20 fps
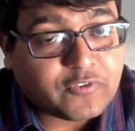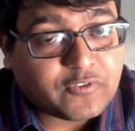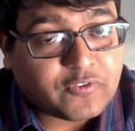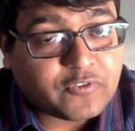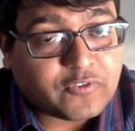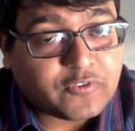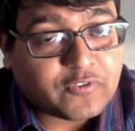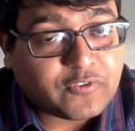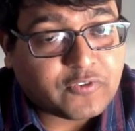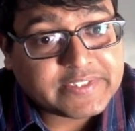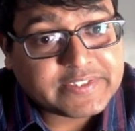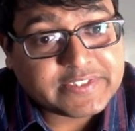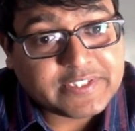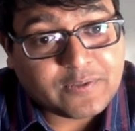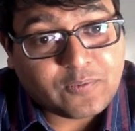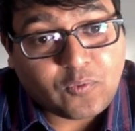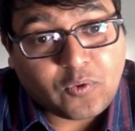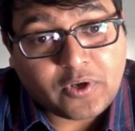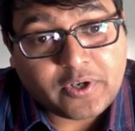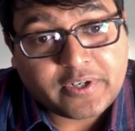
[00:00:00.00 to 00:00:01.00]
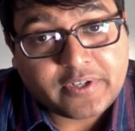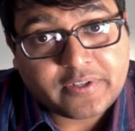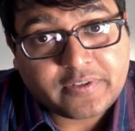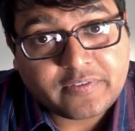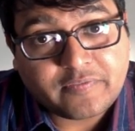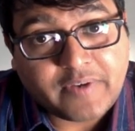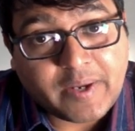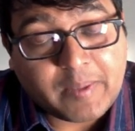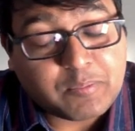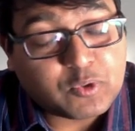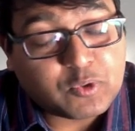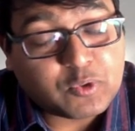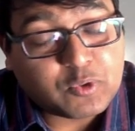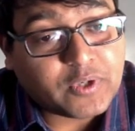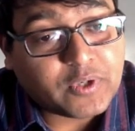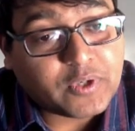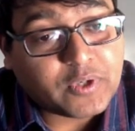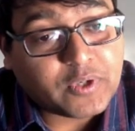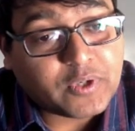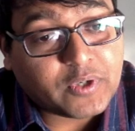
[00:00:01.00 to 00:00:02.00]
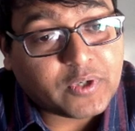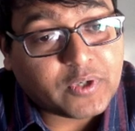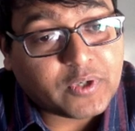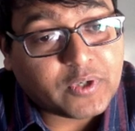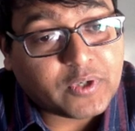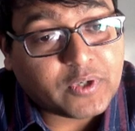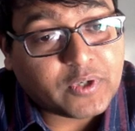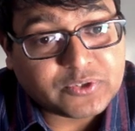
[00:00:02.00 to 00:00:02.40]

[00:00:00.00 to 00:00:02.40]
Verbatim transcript: All these things are what Web two companies are